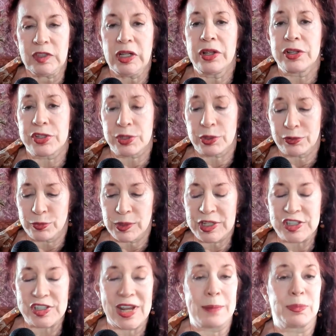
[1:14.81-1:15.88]
So for
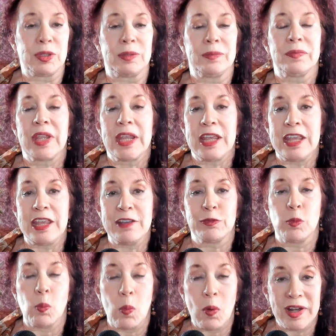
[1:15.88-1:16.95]
example,
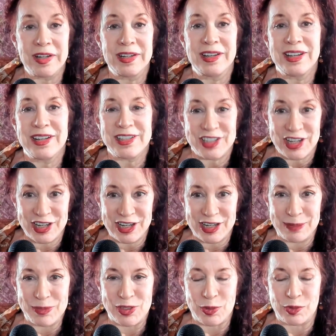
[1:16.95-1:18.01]
if one
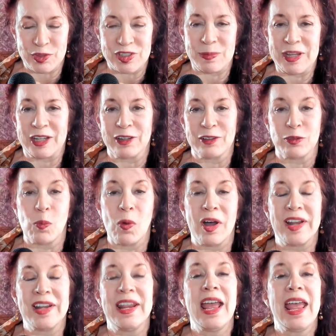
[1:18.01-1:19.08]
team, so to speak, if
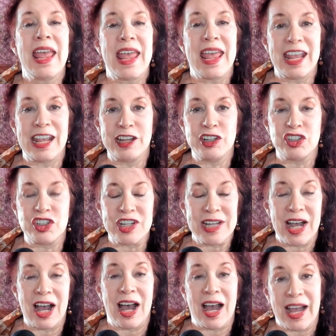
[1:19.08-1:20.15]
one
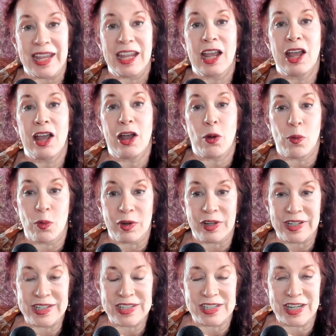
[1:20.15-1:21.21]
AGI
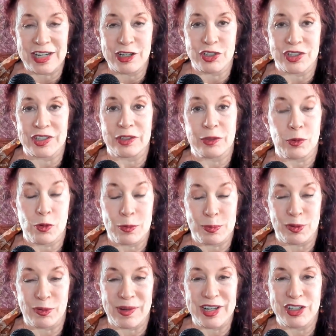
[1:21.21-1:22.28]
organization,
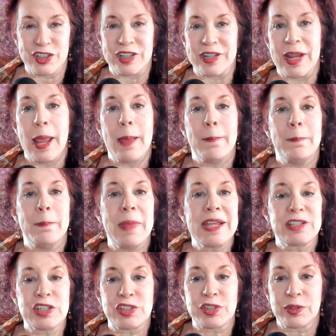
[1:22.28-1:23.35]
corporation,
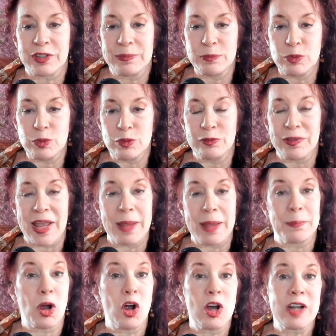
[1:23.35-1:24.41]
makes a certain move and
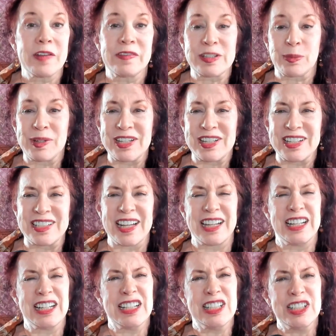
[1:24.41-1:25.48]
part of us wants to say,
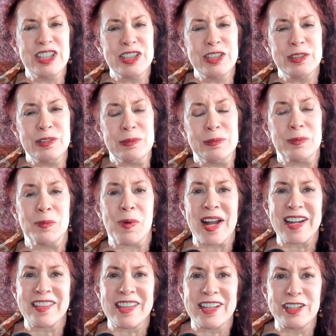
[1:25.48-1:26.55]
ew, why
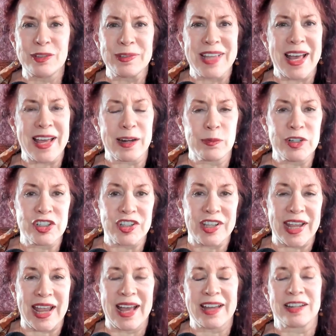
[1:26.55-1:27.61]
did they do that? I wish they
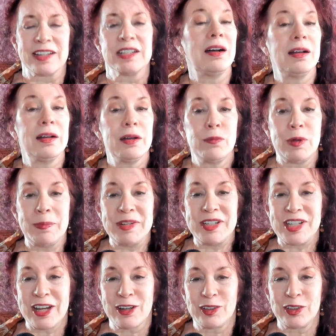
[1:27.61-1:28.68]
hadn't. When we
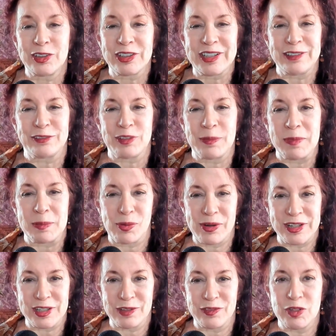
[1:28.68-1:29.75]
take a look at it from the
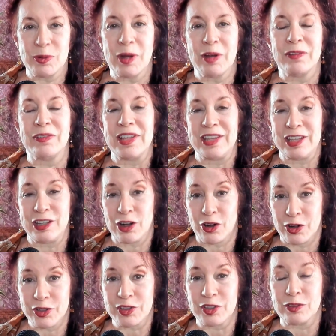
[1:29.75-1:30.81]
point of view of the
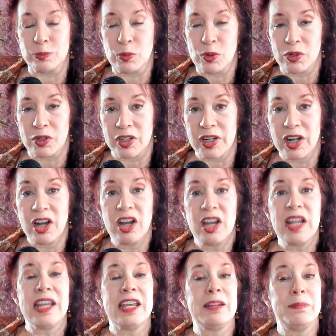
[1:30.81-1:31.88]
art of war,
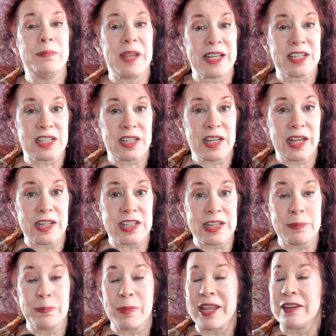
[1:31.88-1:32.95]
it makes sense. It
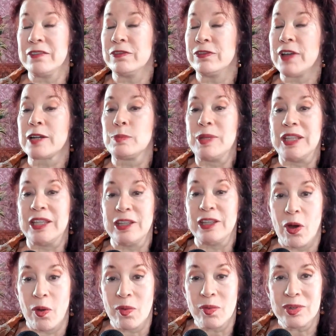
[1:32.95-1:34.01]
might in fact be the
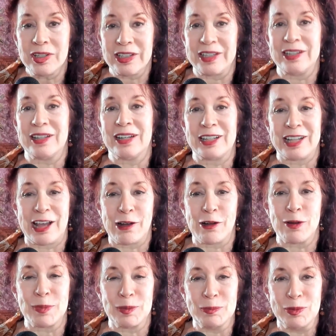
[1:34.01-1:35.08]
only
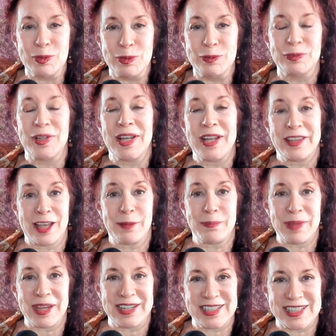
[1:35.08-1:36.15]
allowable move that
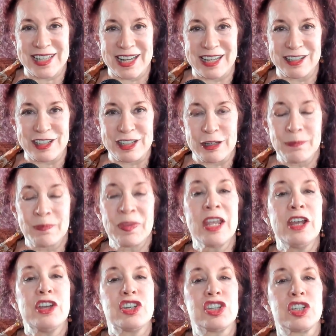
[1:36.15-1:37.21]
makes sense.
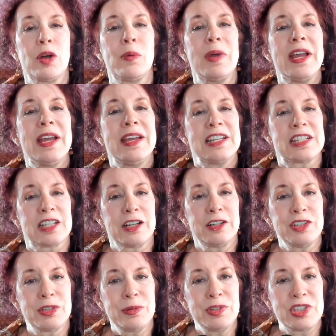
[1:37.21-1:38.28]
So Sun
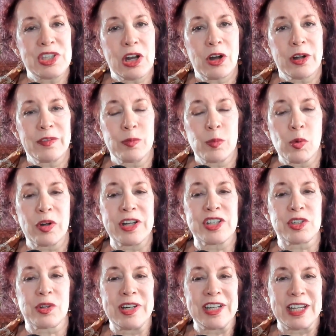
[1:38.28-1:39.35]
Tzu's The Art of War is
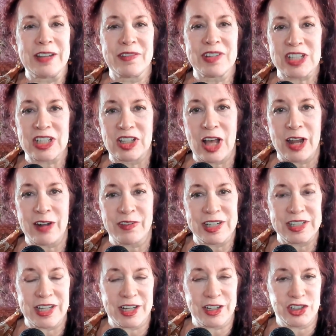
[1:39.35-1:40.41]
going to give us a lot of
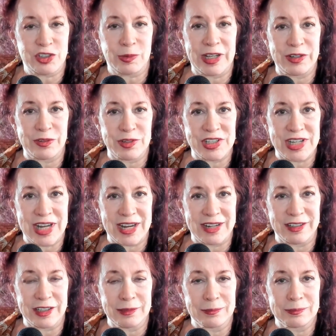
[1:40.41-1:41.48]
contextual
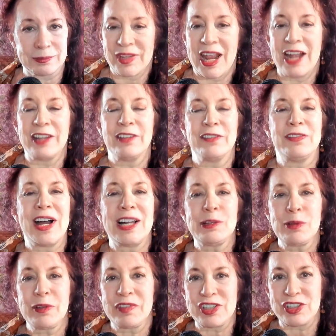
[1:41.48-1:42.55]
understanding. And the value
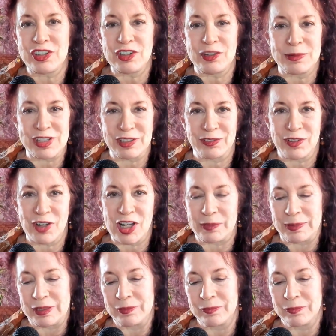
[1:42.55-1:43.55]
of this to you is the following.